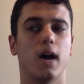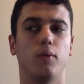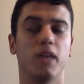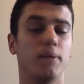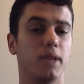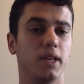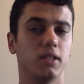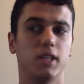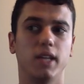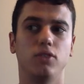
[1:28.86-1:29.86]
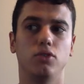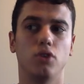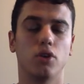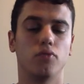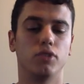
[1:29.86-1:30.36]
With that being said, do
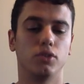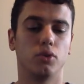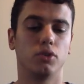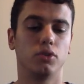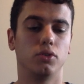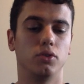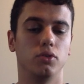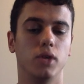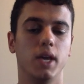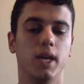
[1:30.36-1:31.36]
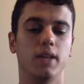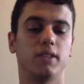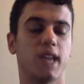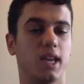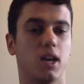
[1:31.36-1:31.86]
not resort to
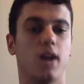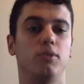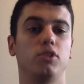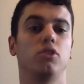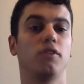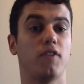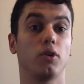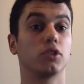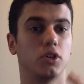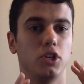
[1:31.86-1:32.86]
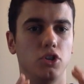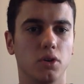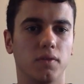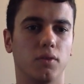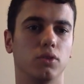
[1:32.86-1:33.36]
saying, I'm just going to focus on a
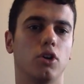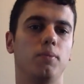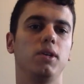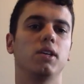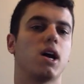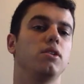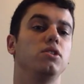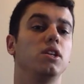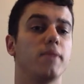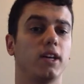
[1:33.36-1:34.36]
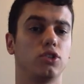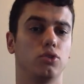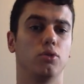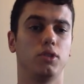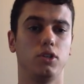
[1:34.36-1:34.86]
Unit 4 topic. You need to make
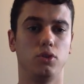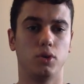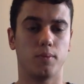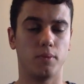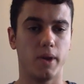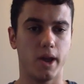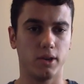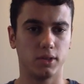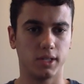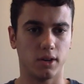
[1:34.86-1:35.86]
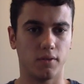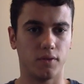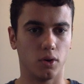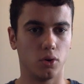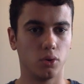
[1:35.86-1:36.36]
sure that you are preparing yourself
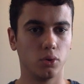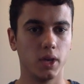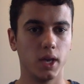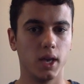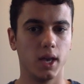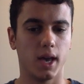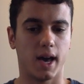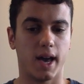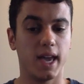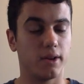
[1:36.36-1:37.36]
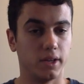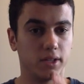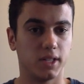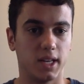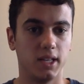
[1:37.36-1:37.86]
for all area
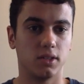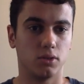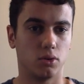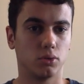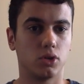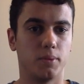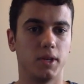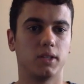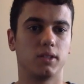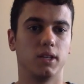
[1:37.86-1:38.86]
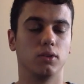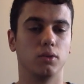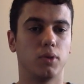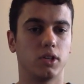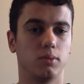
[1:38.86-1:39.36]
studies and all topics that
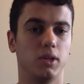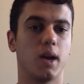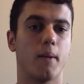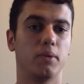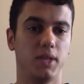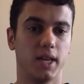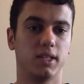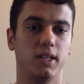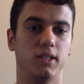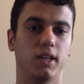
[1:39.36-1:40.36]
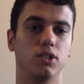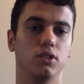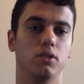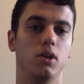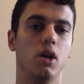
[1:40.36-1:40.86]
could possibly come up in the essay
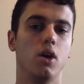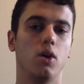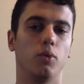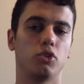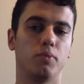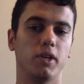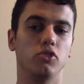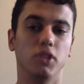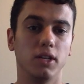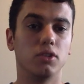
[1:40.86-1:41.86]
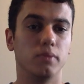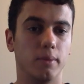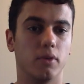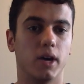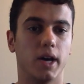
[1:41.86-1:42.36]
section, which means you need to
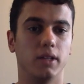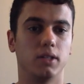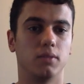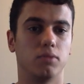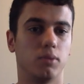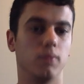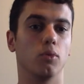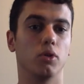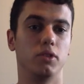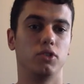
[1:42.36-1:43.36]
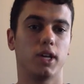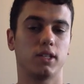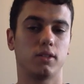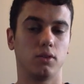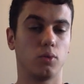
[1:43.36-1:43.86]
memorize probably more than
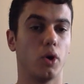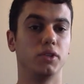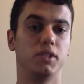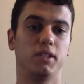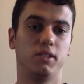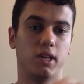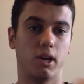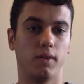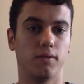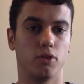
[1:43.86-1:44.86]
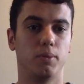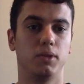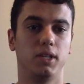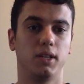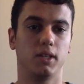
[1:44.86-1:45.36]
just the quotes necessary for a
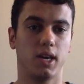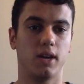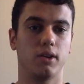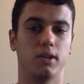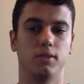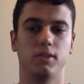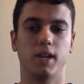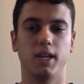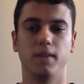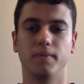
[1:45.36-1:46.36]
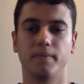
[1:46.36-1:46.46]
particular area of study.